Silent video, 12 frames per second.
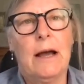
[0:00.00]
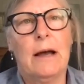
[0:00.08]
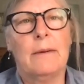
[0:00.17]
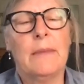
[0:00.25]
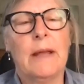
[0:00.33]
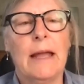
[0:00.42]

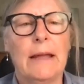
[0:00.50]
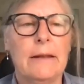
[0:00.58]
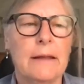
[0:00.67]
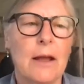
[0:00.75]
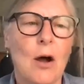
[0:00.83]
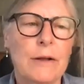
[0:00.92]

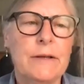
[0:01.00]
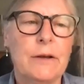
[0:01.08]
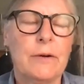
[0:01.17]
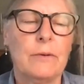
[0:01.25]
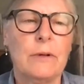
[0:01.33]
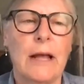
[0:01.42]
and
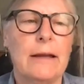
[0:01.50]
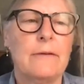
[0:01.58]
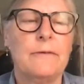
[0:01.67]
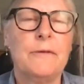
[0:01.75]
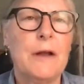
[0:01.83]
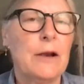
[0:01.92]
also like
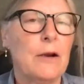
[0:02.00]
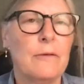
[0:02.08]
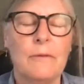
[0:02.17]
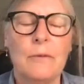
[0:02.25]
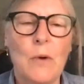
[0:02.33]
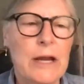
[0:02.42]

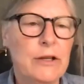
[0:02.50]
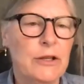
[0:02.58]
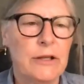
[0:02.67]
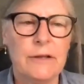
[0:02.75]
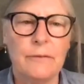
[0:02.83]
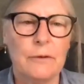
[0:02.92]
fair
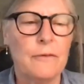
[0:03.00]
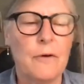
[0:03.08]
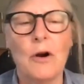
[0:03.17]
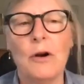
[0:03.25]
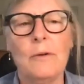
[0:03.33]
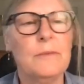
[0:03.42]
wages for
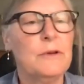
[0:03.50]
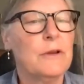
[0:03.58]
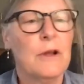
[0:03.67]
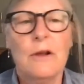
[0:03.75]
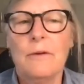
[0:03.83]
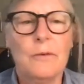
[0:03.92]
farms,
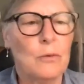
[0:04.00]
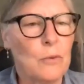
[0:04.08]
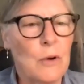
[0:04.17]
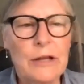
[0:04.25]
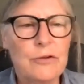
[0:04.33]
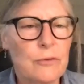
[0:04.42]
for
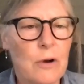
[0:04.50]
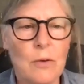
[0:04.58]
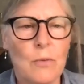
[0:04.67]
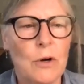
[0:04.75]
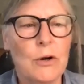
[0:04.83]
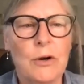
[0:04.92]

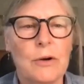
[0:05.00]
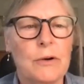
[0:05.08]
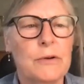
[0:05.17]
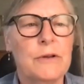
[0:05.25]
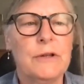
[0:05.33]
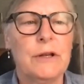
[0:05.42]
restaurant workers.